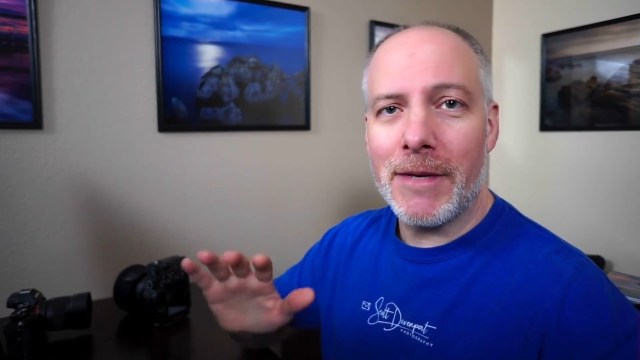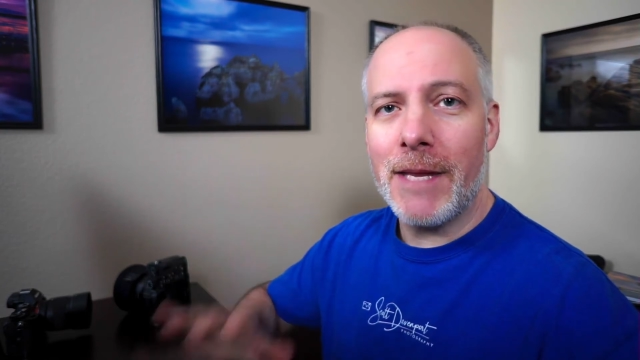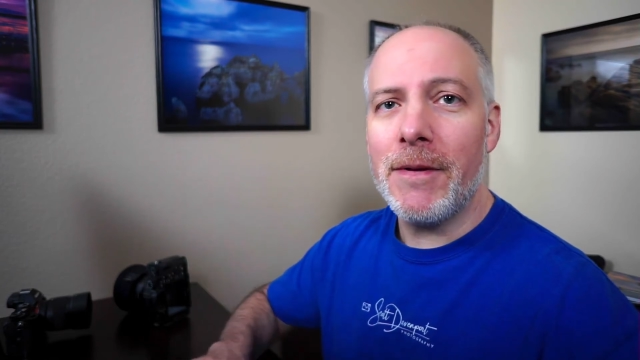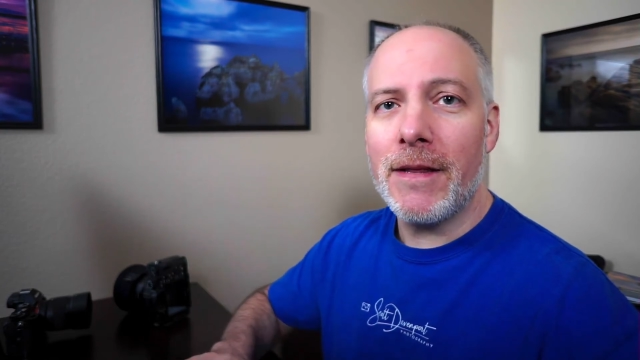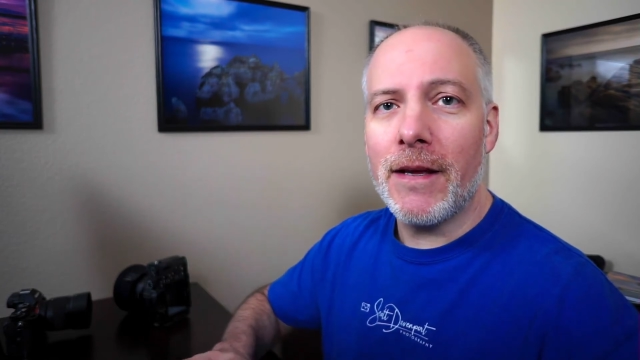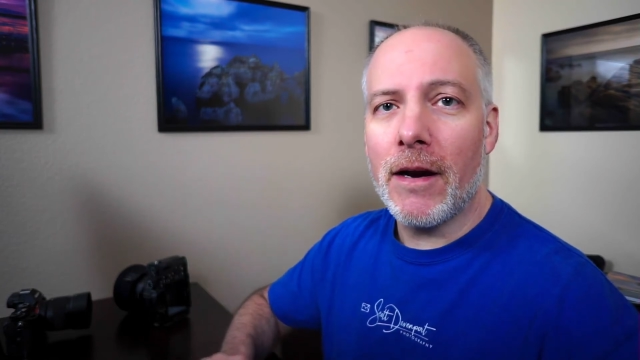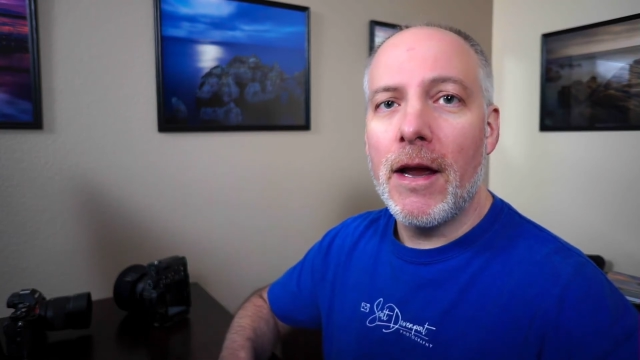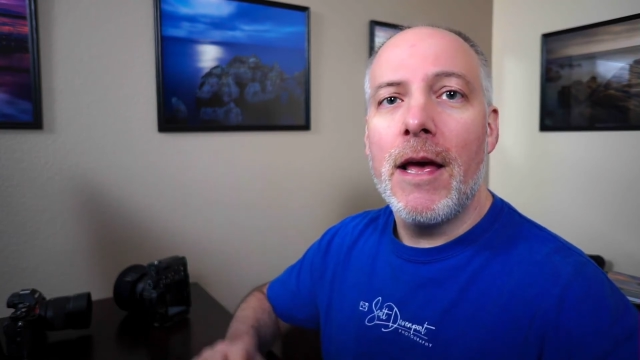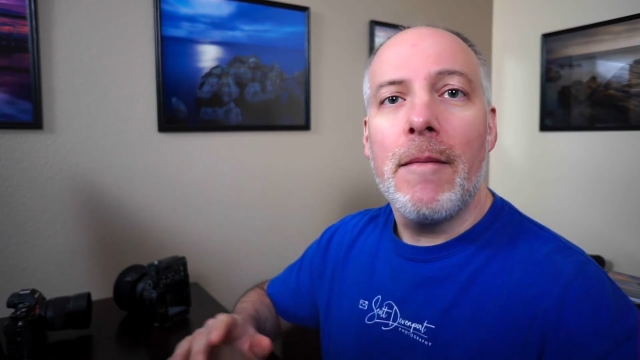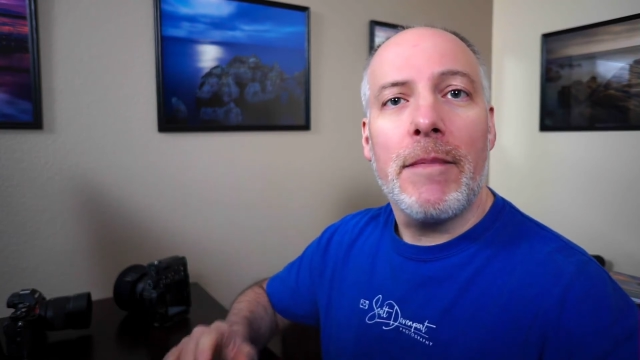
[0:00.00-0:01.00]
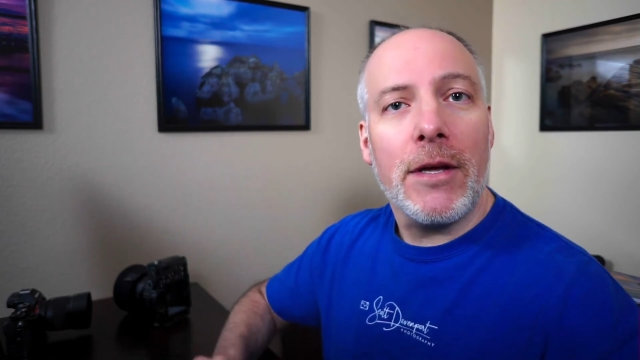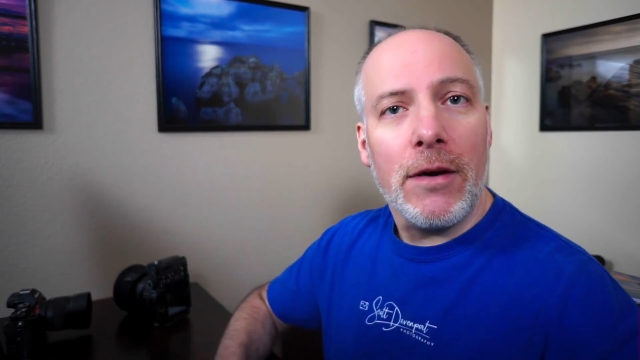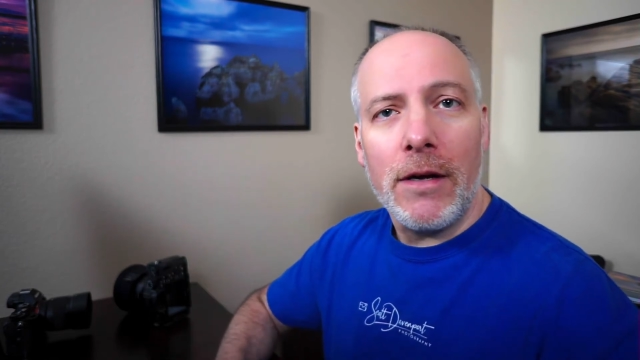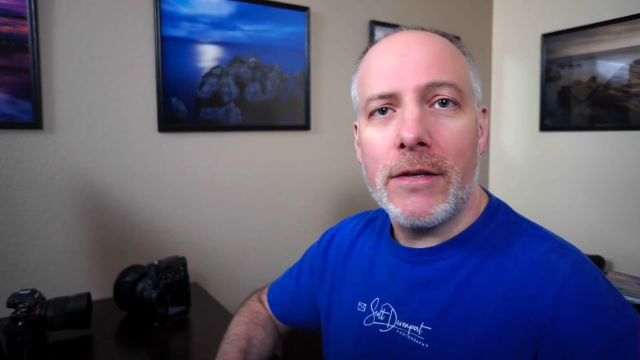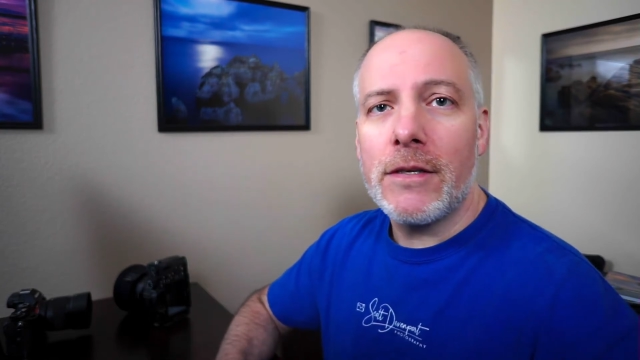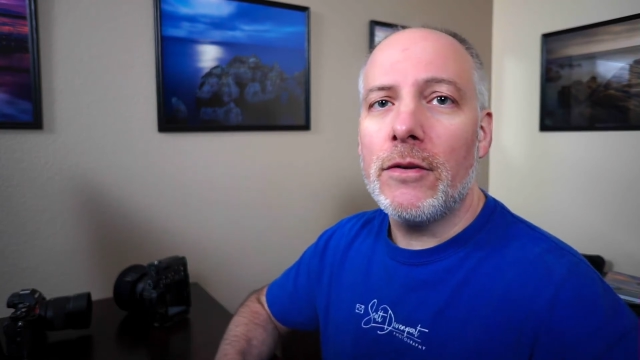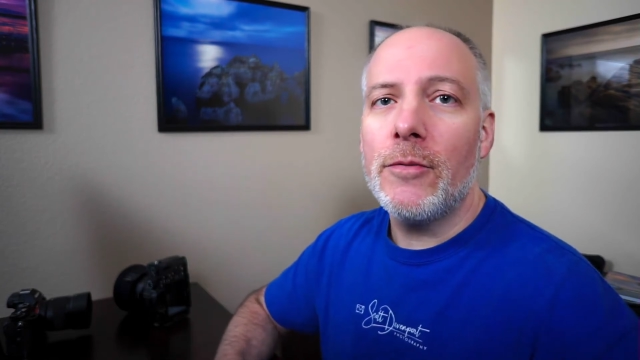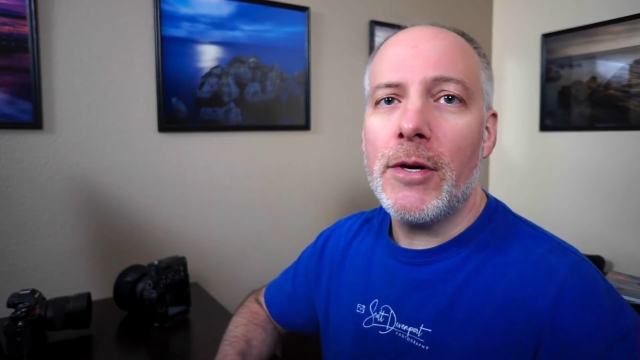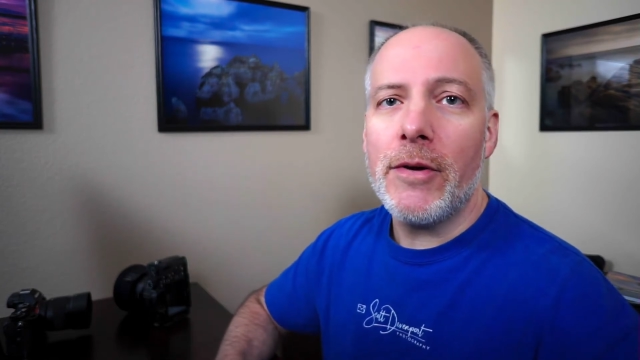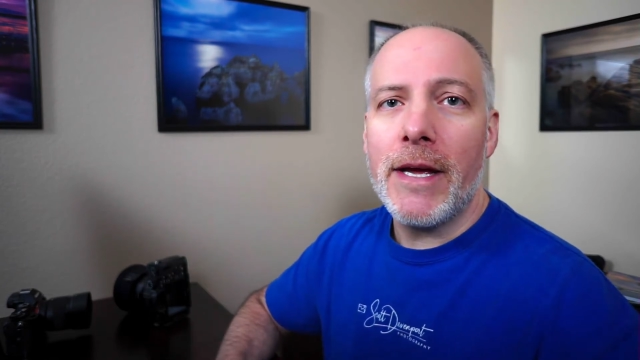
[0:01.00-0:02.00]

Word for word: Keep it there because Luminar